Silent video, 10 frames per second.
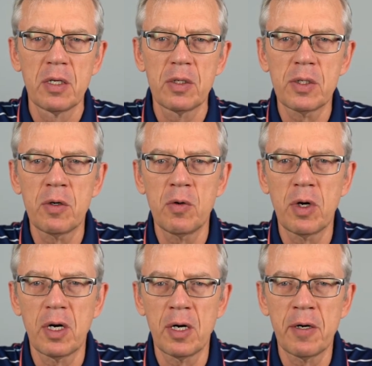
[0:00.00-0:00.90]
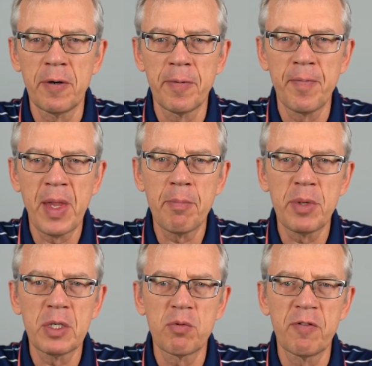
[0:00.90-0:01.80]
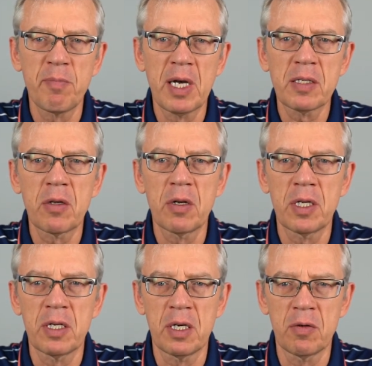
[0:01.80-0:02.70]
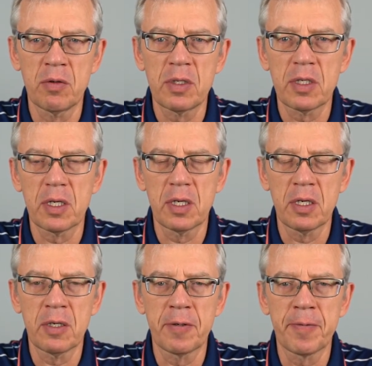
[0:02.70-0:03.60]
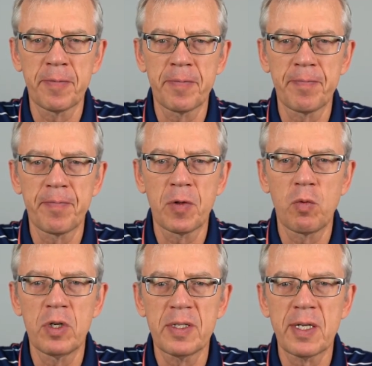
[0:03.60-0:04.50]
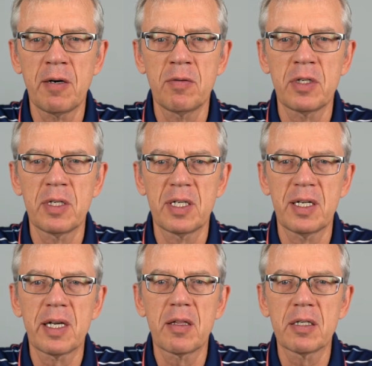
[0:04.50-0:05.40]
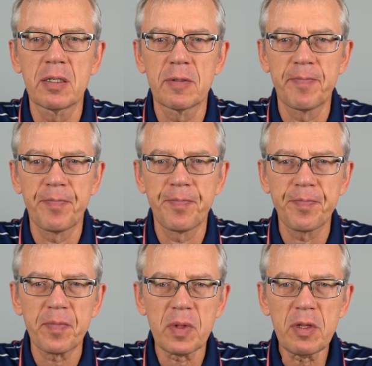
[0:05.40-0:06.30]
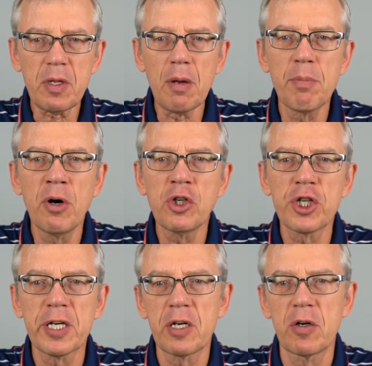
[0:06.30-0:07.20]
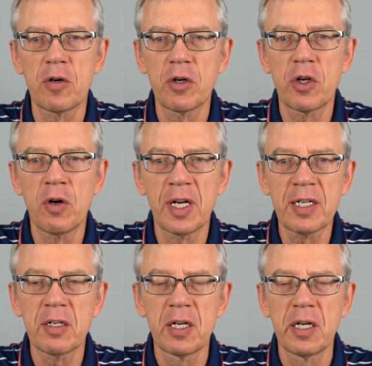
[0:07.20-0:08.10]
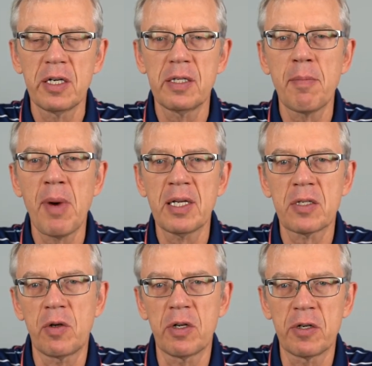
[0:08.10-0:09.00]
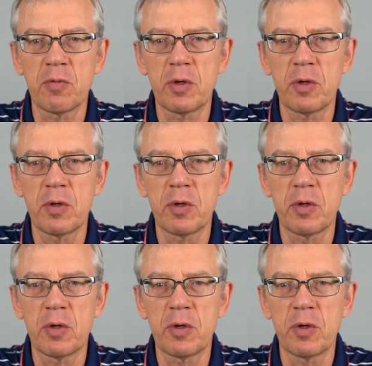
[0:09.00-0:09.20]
So numbers with masculine nouns will sound like this. Pączek or donut, it's a masculine.